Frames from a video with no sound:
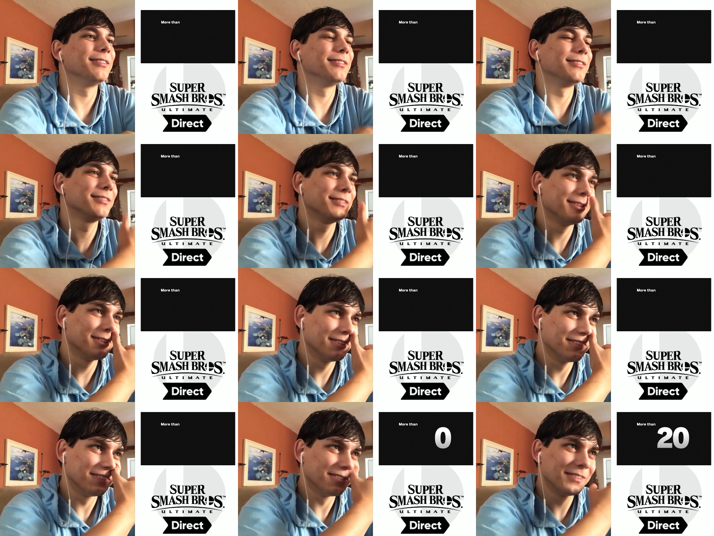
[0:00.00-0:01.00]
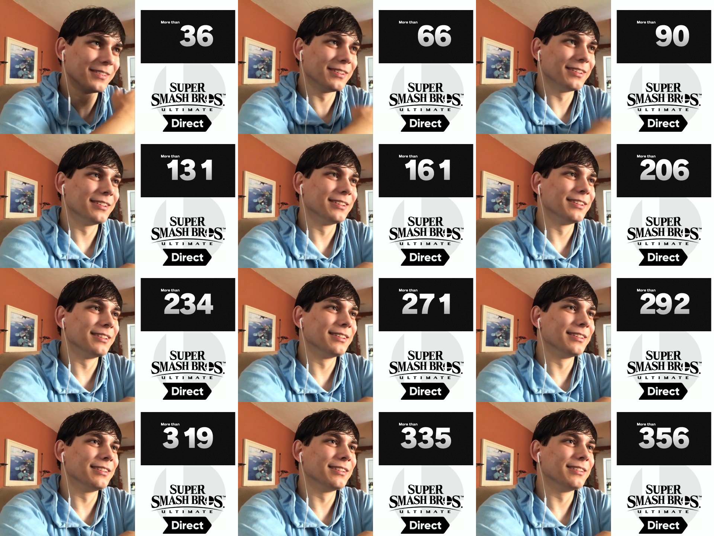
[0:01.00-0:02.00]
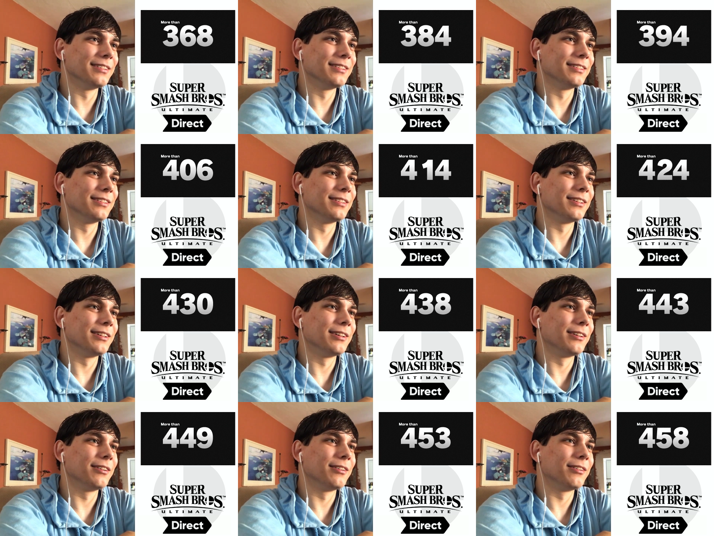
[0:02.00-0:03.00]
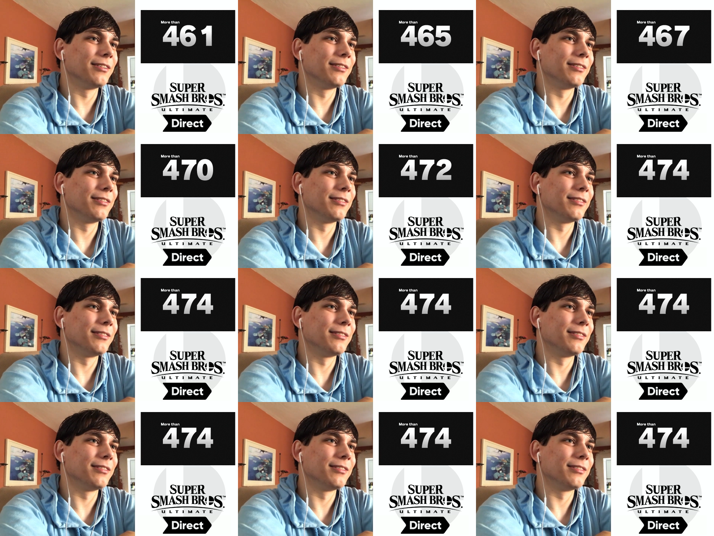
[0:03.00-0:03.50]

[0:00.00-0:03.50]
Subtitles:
(silence)